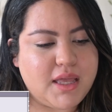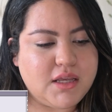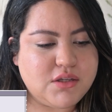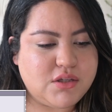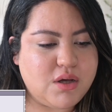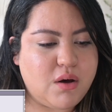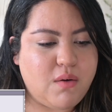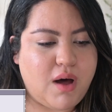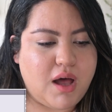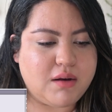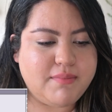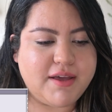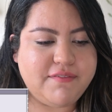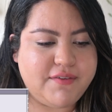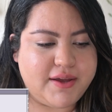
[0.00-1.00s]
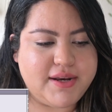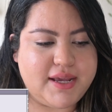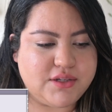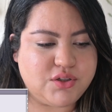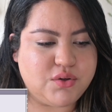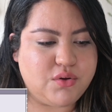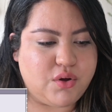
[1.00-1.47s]
So on my
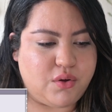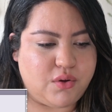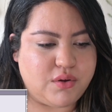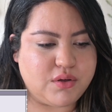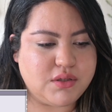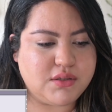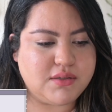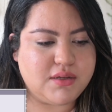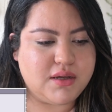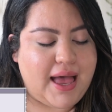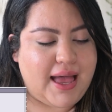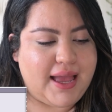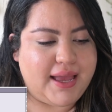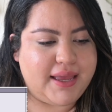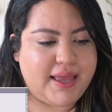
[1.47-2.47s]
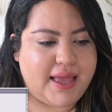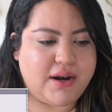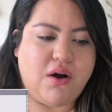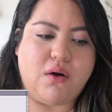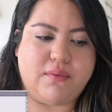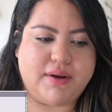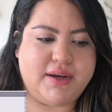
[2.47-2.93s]
financial goals, I had
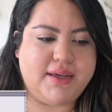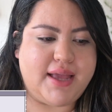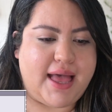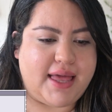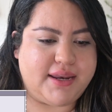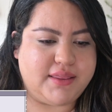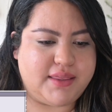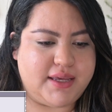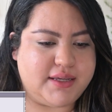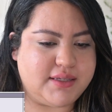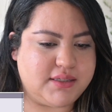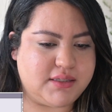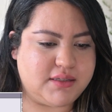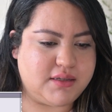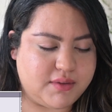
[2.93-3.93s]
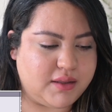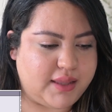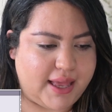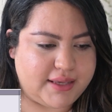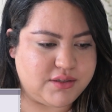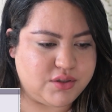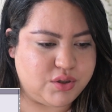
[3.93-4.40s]
already added things the
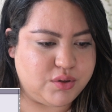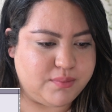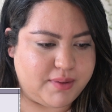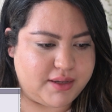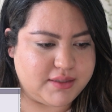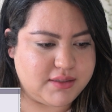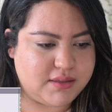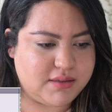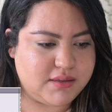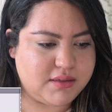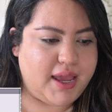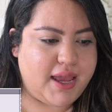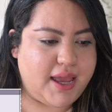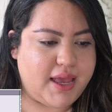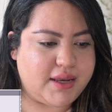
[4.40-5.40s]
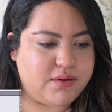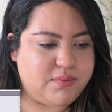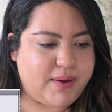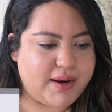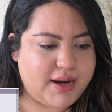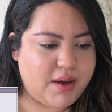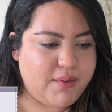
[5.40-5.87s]
last 2 months, and
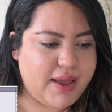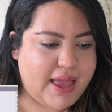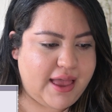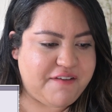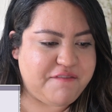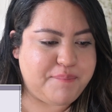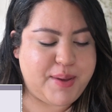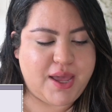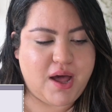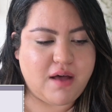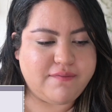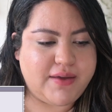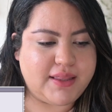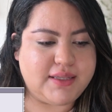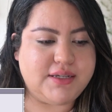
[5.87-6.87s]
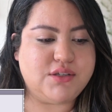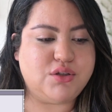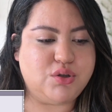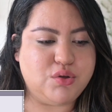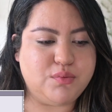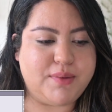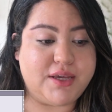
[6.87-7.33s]
right now I have pay off at least
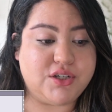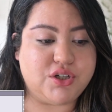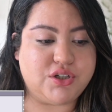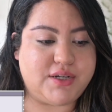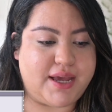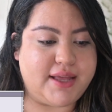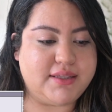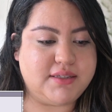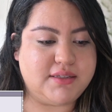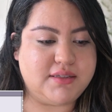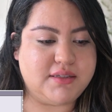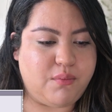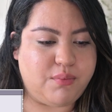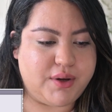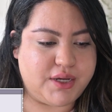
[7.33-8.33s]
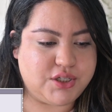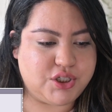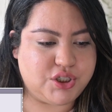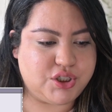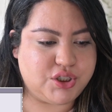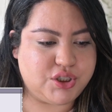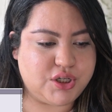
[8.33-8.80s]
2 major debts,
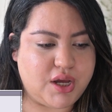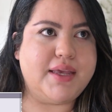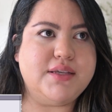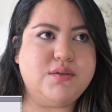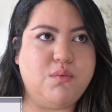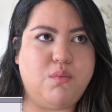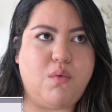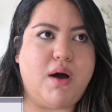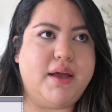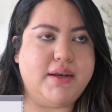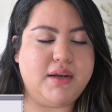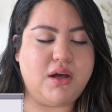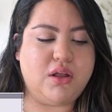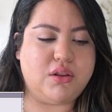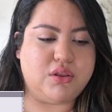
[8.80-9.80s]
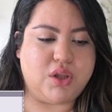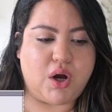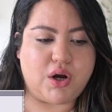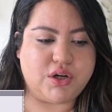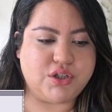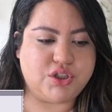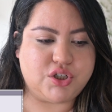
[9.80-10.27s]
which is 1
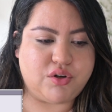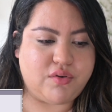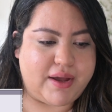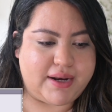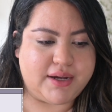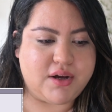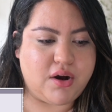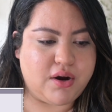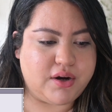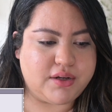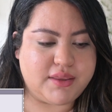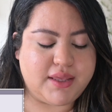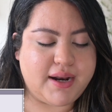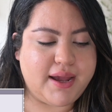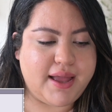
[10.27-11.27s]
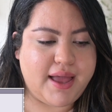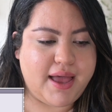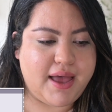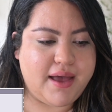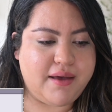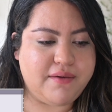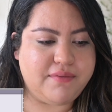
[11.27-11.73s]
large credit card that I
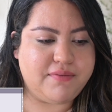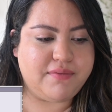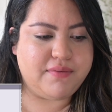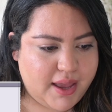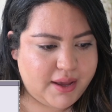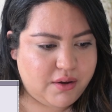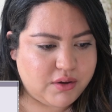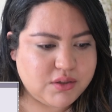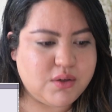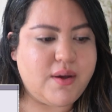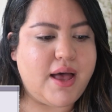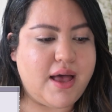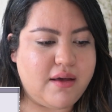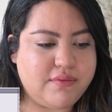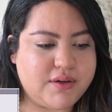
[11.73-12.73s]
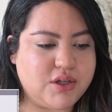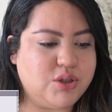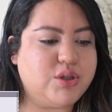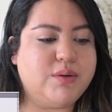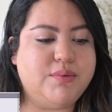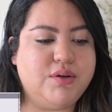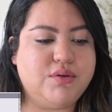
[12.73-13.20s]
have. I also have
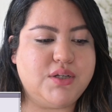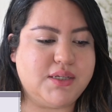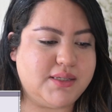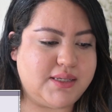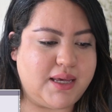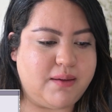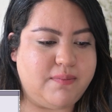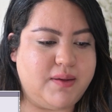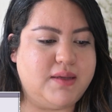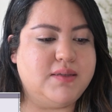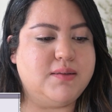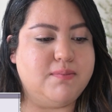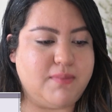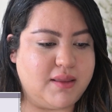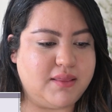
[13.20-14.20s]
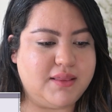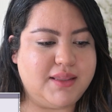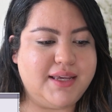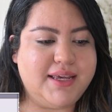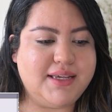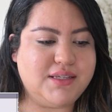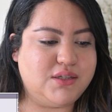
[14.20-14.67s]
contribute to savings
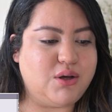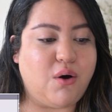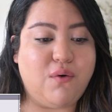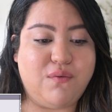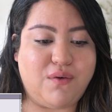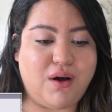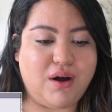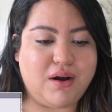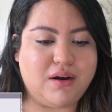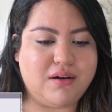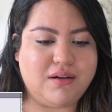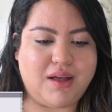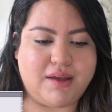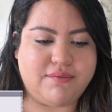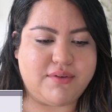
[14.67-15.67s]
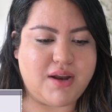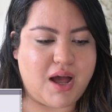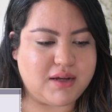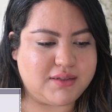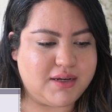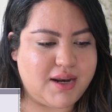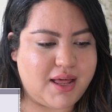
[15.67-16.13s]
monthly. So far, I've
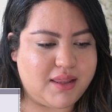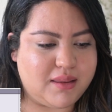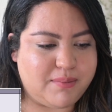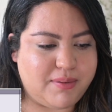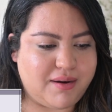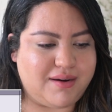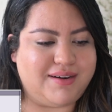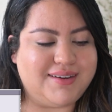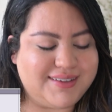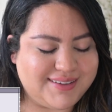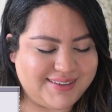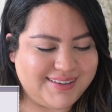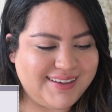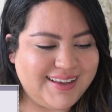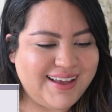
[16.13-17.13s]
knocked it out of the park.